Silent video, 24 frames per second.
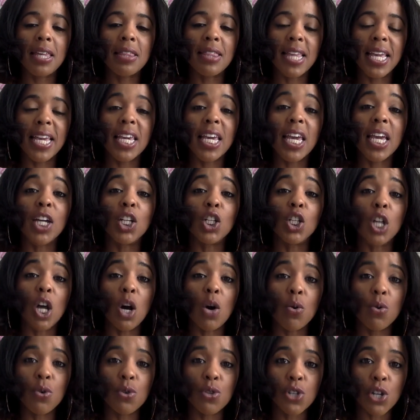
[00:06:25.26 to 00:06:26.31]
thinking
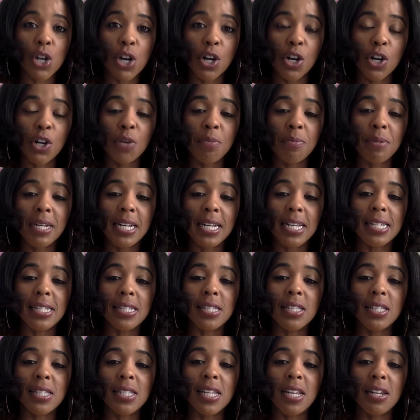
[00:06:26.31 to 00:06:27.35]
long term, because
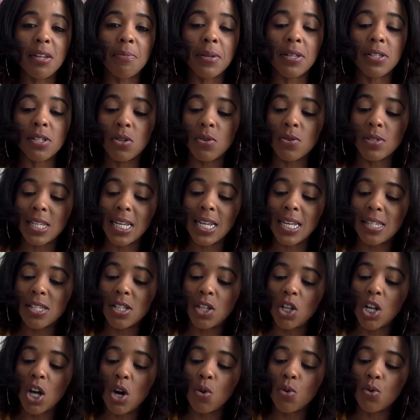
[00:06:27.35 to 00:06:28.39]
the Ten of Pentacles is
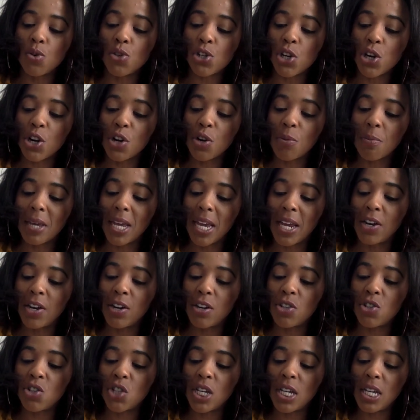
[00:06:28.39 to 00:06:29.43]
long term
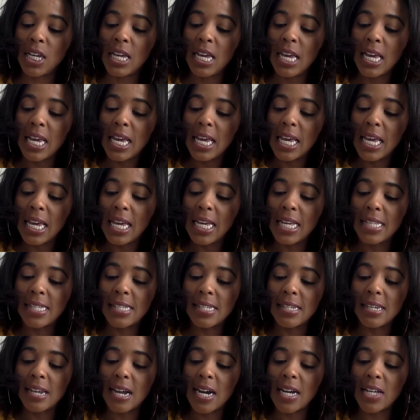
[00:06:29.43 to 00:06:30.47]
energy. It's
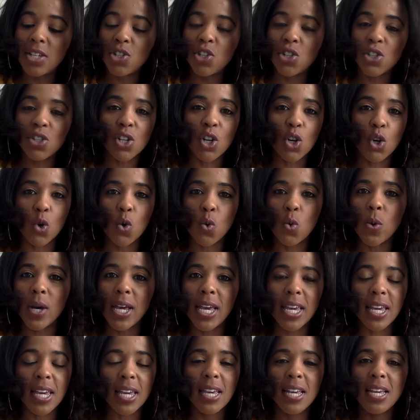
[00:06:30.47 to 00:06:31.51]
not just a
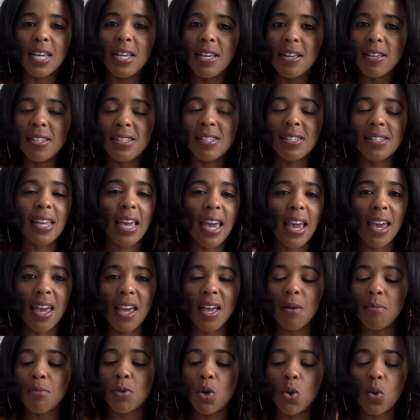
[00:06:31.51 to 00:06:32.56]
quick
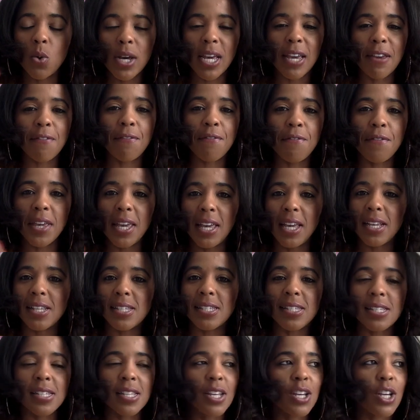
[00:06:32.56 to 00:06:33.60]
scam, quick
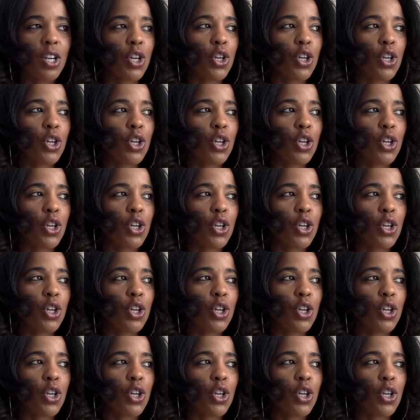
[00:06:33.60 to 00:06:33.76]
fix,